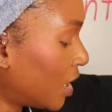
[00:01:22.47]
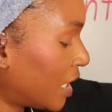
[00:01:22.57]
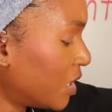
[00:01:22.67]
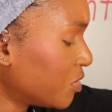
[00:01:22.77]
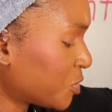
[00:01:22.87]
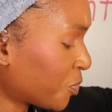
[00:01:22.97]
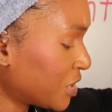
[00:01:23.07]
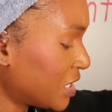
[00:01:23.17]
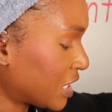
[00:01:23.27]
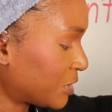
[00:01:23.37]
And it was
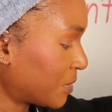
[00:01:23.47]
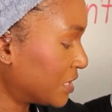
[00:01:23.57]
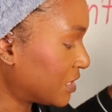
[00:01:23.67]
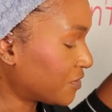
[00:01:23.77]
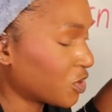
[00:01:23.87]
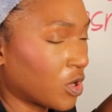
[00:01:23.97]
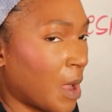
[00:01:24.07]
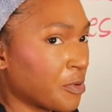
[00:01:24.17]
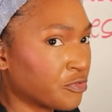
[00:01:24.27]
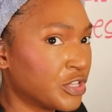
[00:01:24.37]
pretty expensive. So a
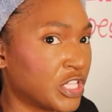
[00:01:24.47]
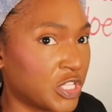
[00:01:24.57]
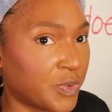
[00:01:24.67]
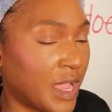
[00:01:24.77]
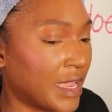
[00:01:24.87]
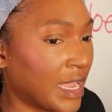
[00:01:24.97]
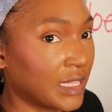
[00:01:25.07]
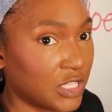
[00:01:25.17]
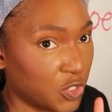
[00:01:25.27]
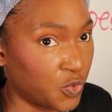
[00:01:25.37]
couple of reasons why I
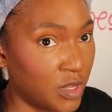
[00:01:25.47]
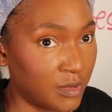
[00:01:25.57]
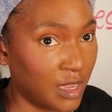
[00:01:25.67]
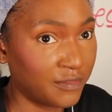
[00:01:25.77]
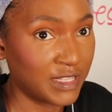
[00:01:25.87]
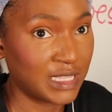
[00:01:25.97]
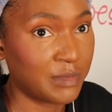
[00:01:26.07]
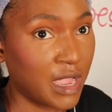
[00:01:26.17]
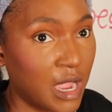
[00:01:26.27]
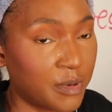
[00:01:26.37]
got this. One, obviously
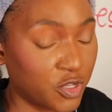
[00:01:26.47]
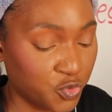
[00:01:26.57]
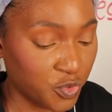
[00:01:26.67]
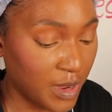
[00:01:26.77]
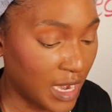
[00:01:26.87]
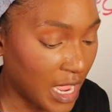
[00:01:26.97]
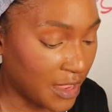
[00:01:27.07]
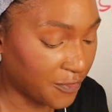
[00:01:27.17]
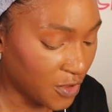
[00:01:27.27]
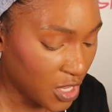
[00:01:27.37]
my eyebrows ruin my
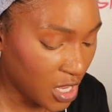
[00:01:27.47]
life.